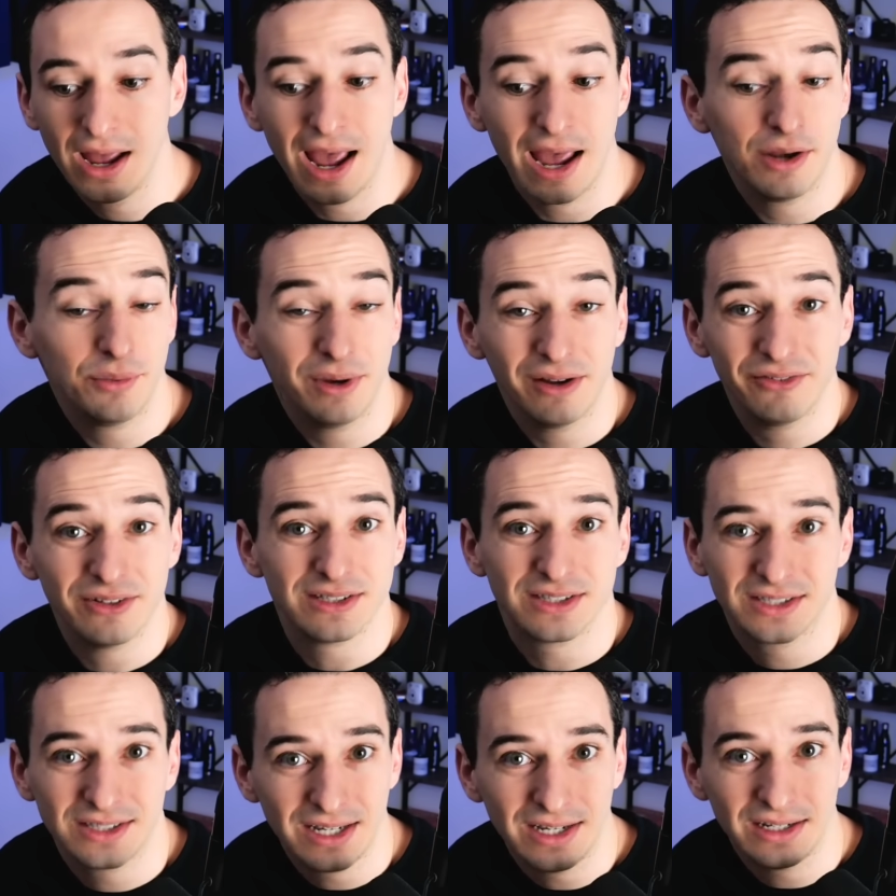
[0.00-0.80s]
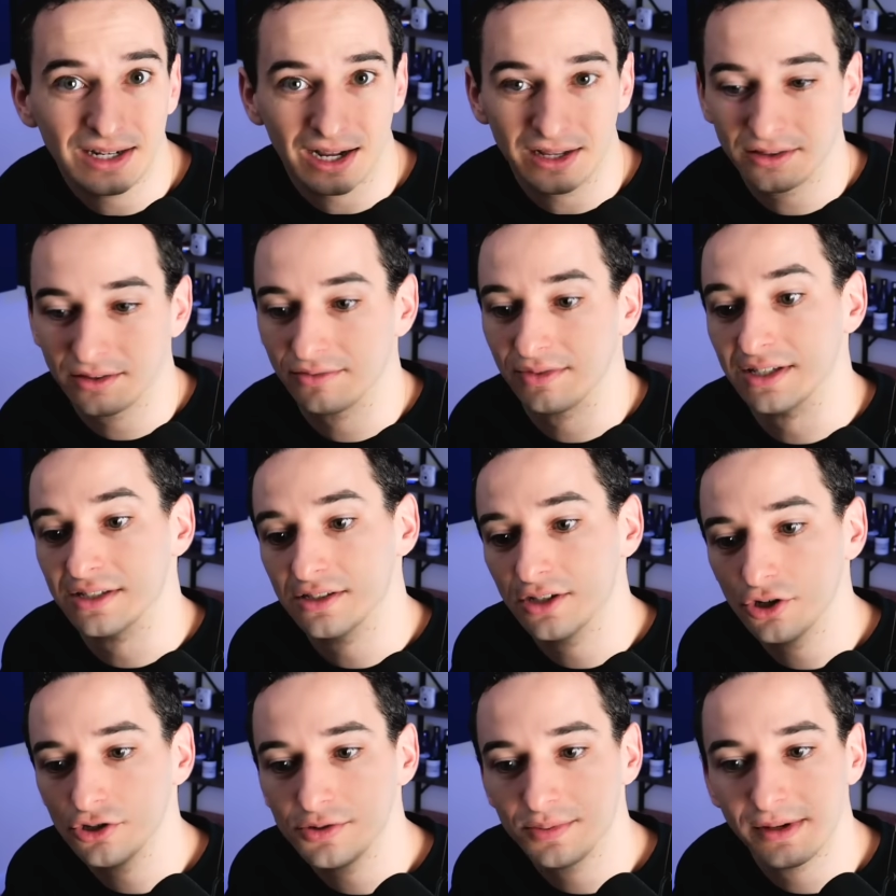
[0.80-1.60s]
and we haven't seen either of these
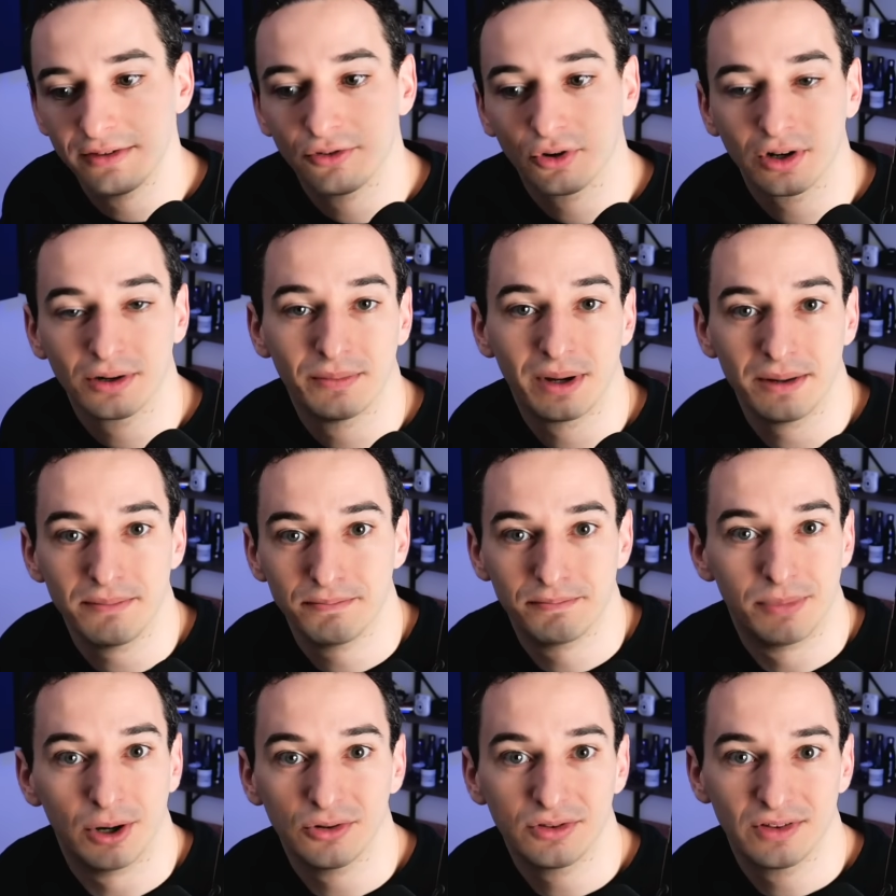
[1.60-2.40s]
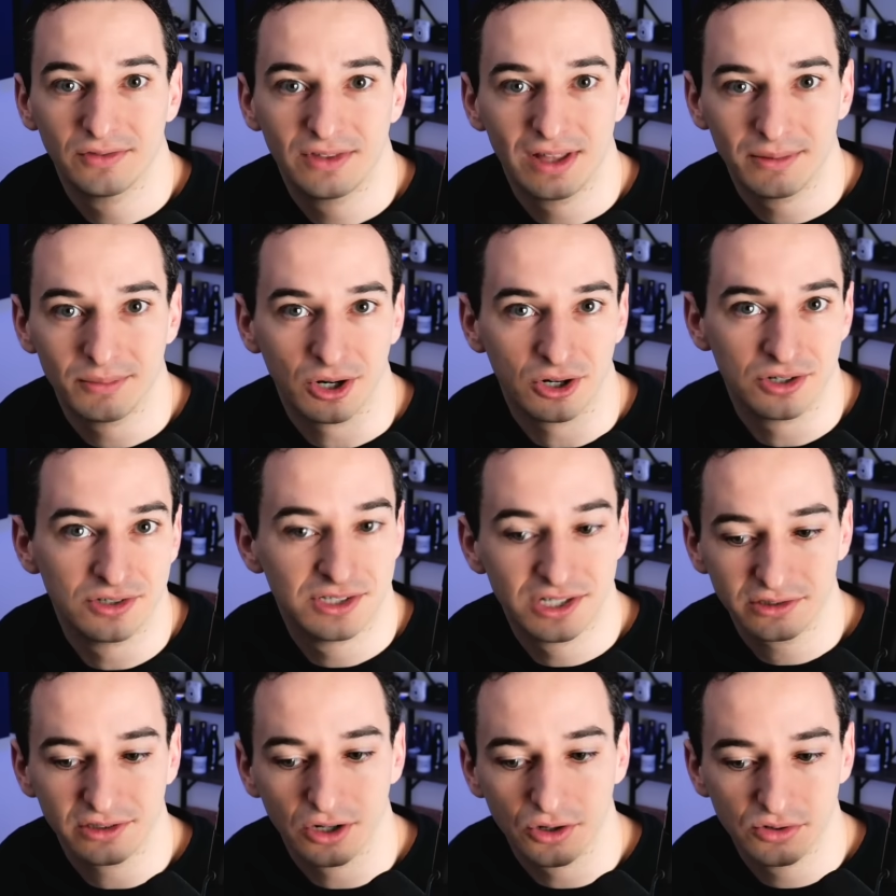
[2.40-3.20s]
nodes before, but both of them are
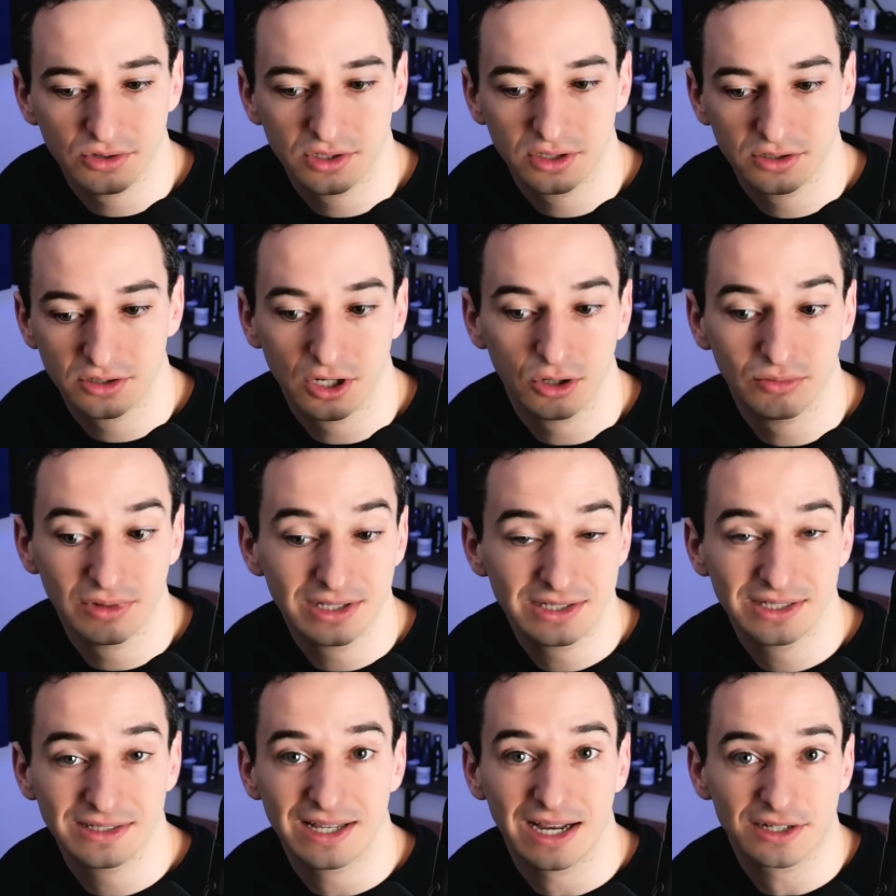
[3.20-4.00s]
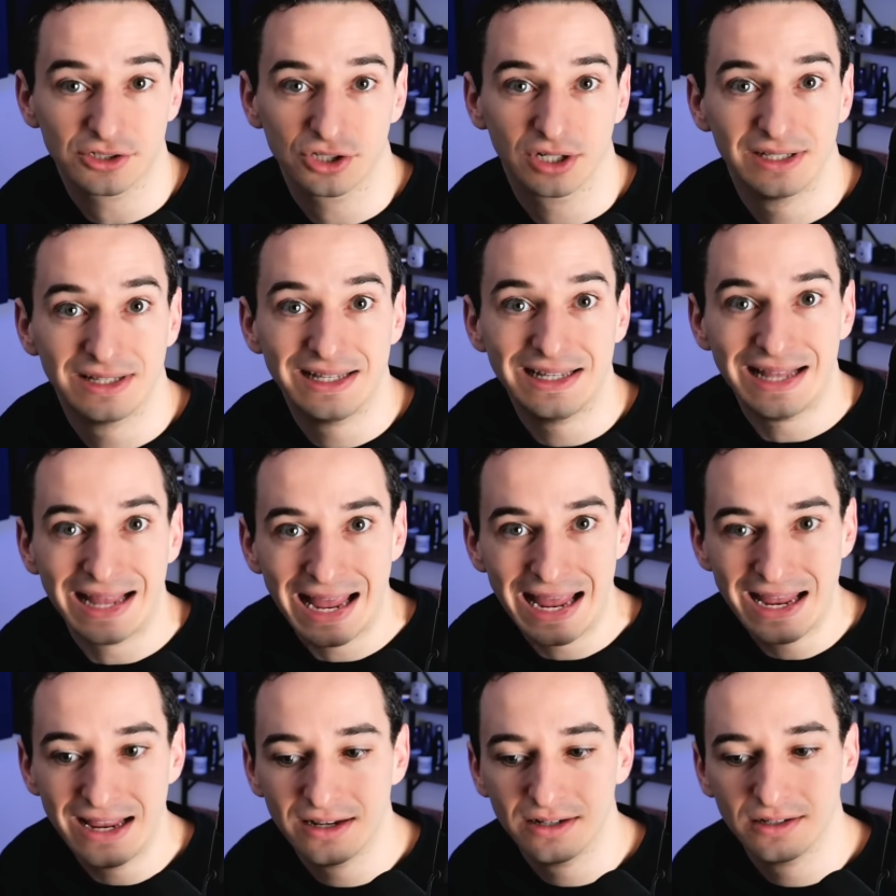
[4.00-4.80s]
zeros, so this is actually the
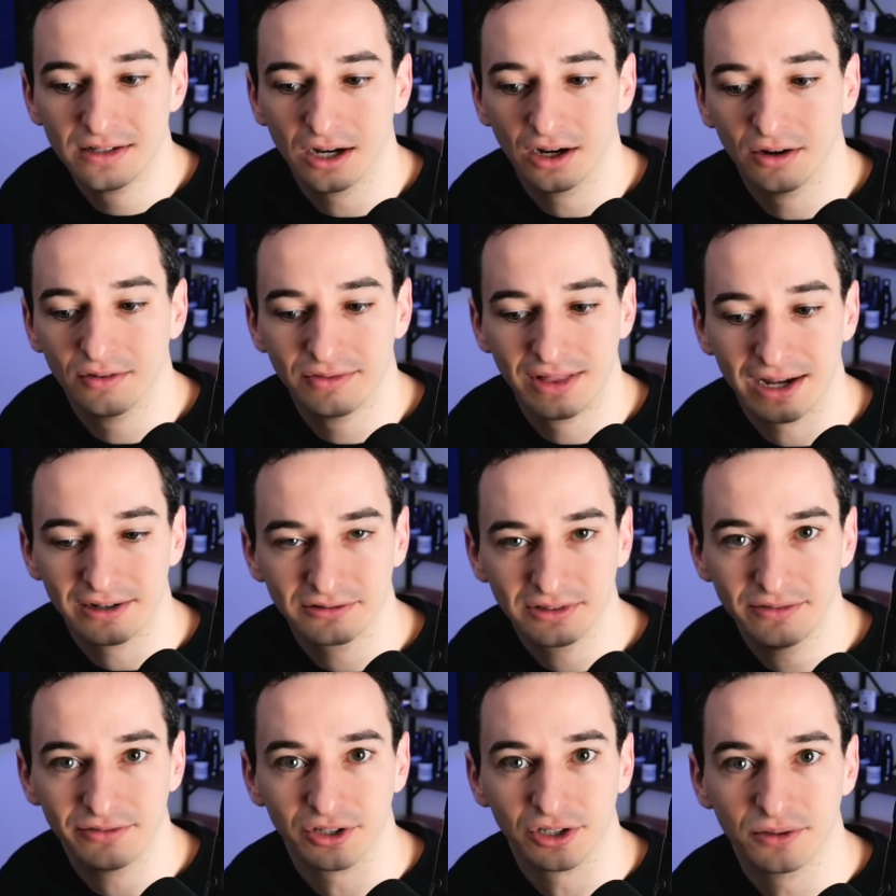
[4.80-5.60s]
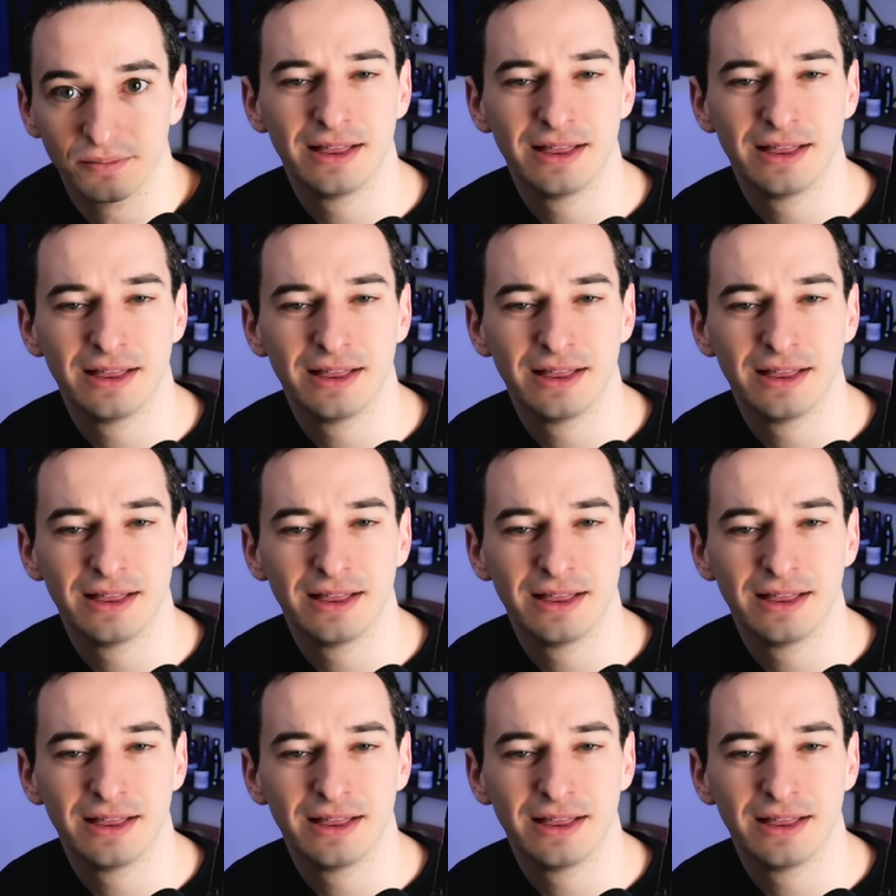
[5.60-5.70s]
end of that river.